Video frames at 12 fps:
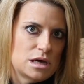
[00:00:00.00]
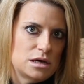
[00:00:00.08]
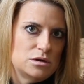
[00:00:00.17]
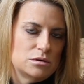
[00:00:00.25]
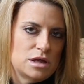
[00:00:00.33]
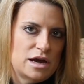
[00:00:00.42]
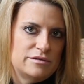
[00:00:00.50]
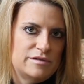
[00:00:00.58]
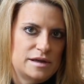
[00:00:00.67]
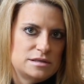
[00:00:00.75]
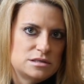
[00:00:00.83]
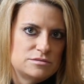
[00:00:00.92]
I know a lot of
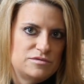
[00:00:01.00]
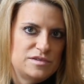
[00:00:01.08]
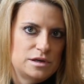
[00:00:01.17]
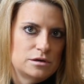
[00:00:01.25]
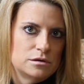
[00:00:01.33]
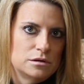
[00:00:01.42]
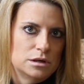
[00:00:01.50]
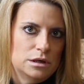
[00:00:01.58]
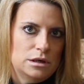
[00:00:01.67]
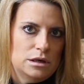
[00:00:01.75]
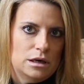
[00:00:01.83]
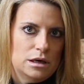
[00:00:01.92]
vets feel
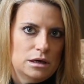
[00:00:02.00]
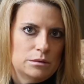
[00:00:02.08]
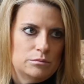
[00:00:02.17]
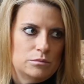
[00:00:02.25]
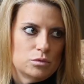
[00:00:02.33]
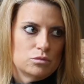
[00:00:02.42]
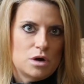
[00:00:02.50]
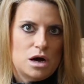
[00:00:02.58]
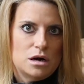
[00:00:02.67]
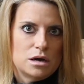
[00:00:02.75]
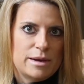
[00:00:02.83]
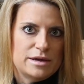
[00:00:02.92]

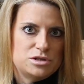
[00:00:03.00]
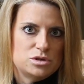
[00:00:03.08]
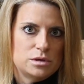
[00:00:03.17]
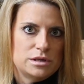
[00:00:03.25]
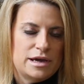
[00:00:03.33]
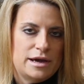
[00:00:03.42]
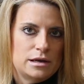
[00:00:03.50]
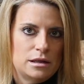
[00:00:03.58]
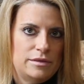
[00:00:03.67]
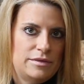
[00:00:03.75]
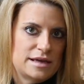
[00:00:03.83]
wrong about doing that.